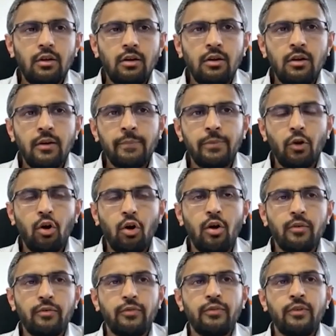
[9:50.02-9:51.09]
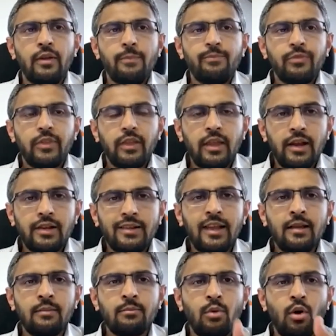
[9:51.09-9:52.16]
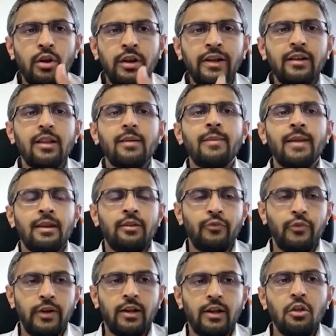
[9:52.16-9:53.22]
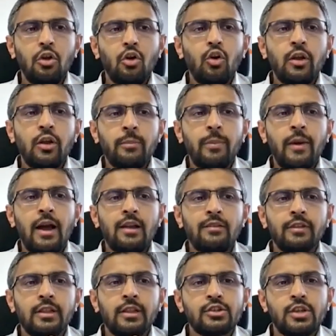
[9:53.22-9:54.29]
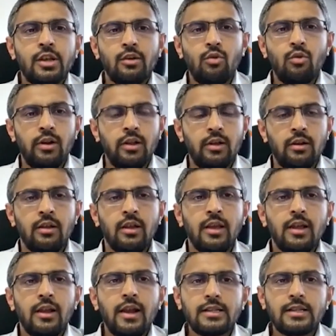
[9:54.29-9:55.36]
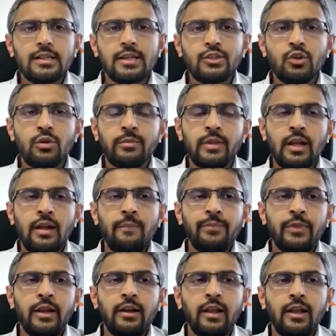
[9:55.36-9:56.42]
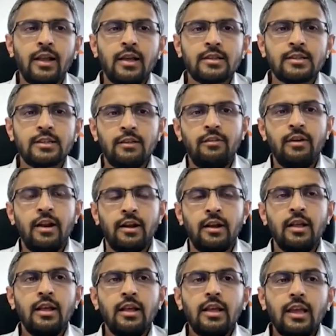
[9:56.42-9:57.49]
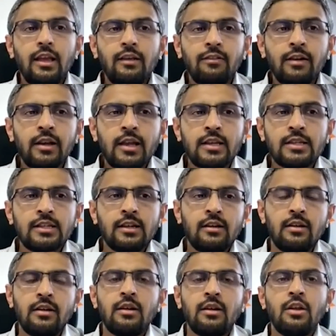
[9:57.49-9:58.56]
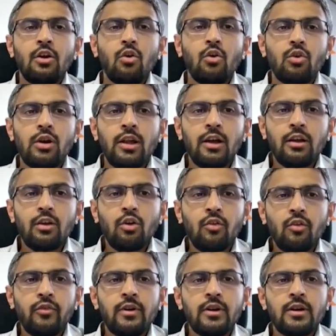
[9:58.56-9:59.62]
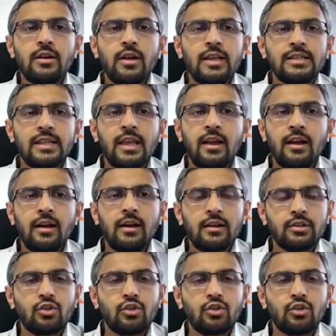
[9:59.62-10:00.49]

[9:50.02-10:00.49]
of getting monetary benefit on par with the shareholder. Let's assume the company declares dividend. Even as a holder of a SAR,